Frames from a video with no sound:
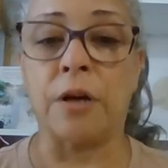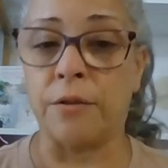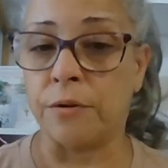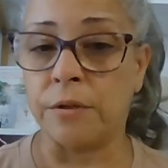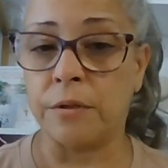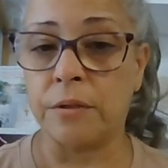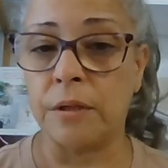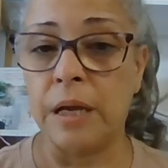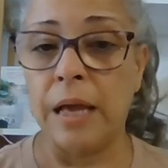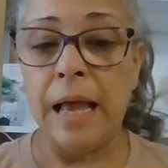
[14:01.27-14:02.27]
others,
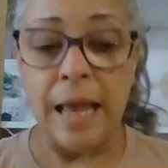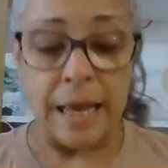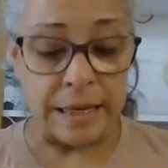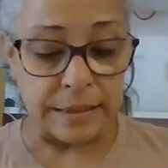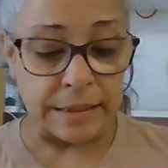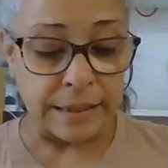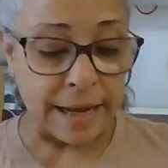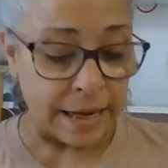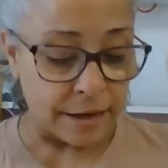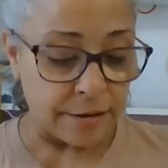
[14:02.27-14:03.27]
is
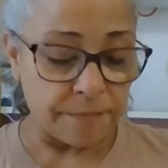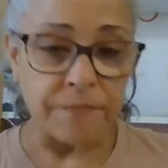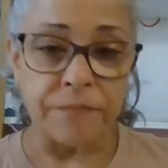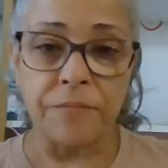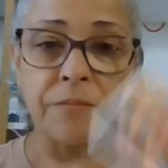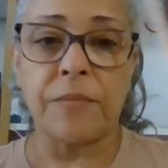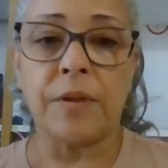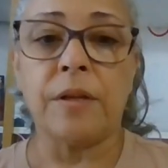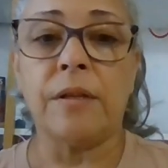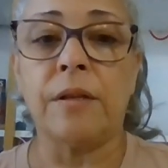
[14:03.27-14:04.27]
like
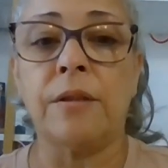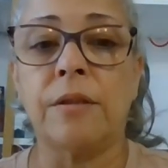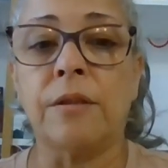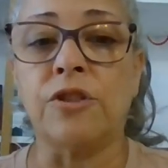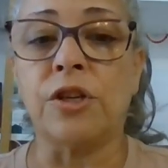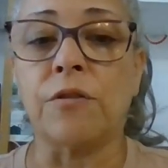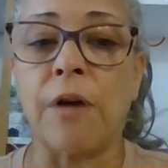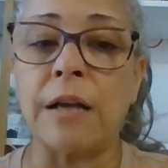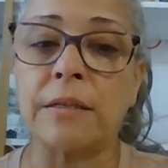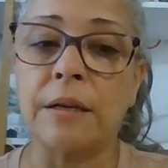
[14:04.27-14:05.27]
the
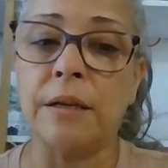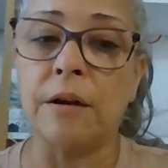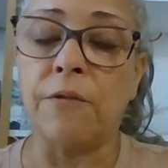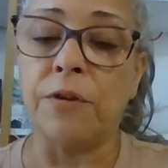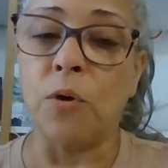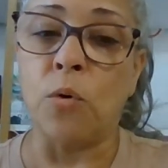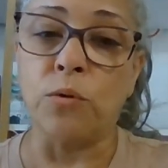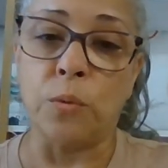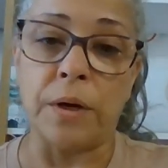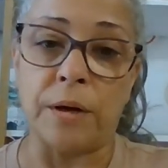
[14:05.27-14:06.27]
generosity of the old
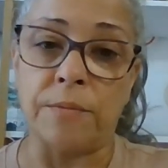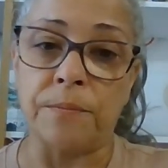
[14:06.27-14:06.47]
widow.